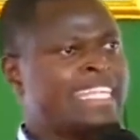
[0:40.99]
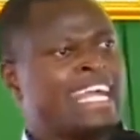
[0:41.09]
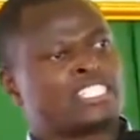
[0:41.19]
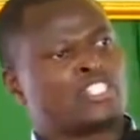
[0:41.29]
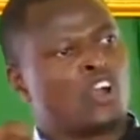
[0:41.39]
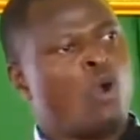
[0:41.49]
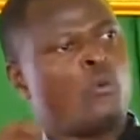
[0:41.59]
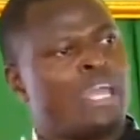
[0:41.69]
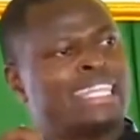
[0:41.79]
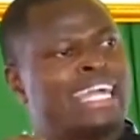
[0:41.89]
There is
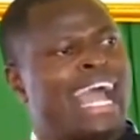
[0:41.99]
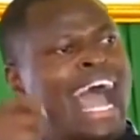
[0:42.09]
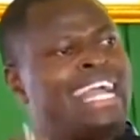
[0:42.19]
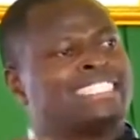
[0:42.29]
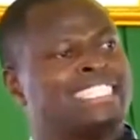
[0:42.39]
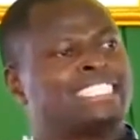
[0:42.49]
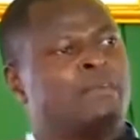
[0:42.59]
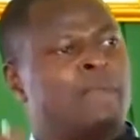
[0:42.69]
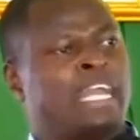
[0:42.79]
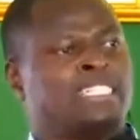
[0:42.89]
no way the
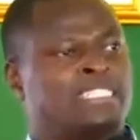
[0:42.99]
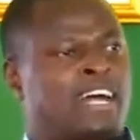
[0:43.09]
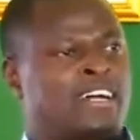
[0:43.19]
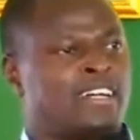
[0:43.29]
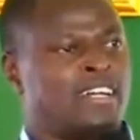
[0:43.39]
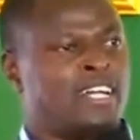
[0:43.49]
ICT minister,